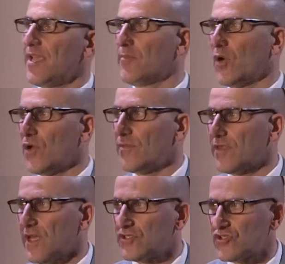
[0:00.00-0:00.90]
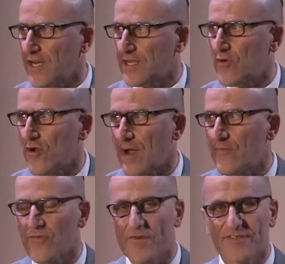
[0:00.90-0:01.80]
employment and training program
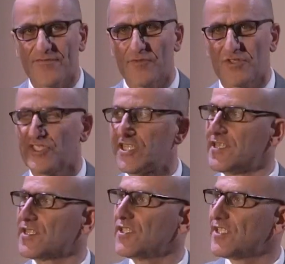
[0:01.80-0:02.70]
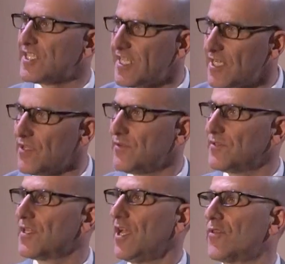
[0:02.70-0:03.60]
for refugees
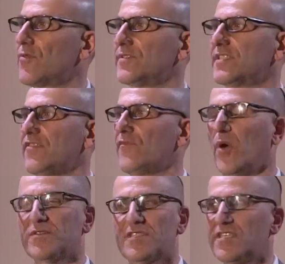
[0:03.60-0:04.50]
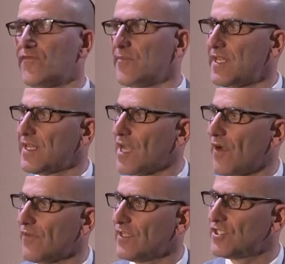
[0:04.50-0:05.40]
continues to receive positive media
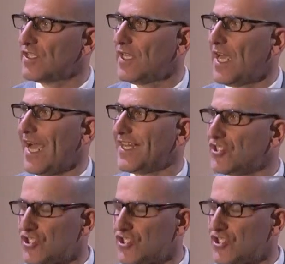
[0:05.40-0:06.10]
coverage. And in